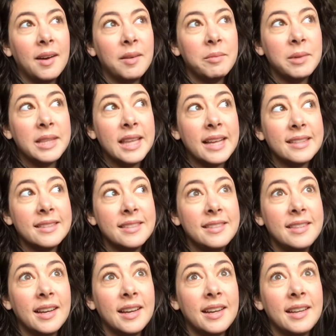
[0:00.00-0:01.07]
When that's
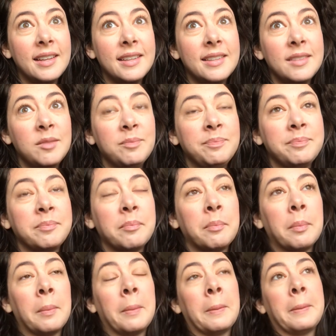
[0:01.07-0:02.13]
done
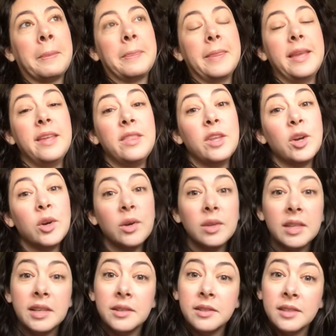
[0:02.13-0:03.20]
in the
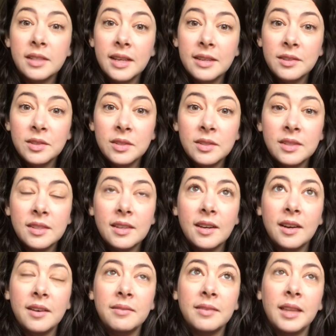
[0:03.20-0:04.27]
earlier stages
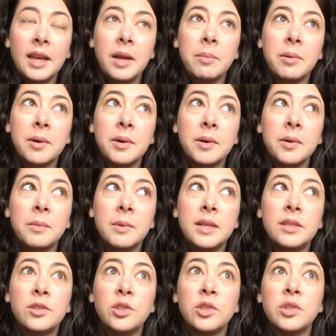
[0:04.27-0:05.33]
of labor,
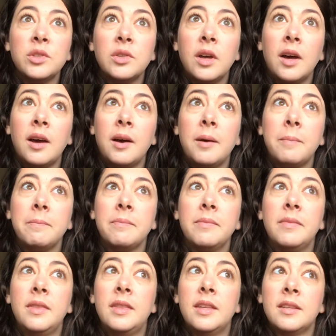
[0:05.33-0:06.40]
which
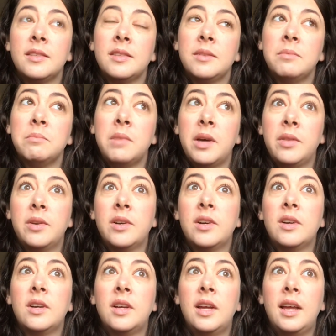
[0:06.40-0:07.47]
this
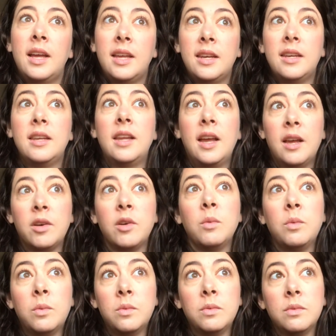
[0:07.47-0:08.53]
mother had her
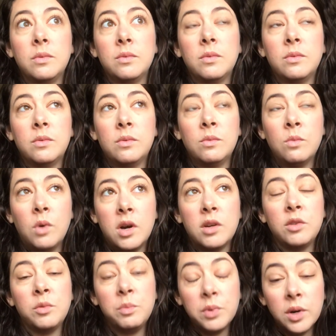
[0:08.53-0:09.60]

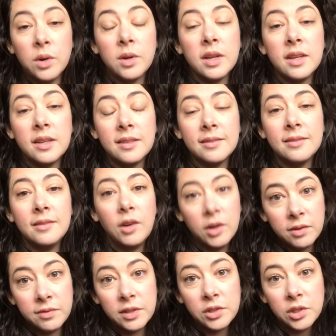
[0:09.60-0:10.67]
waters broken
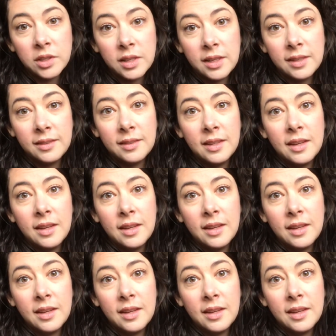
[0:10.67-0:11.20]
artificially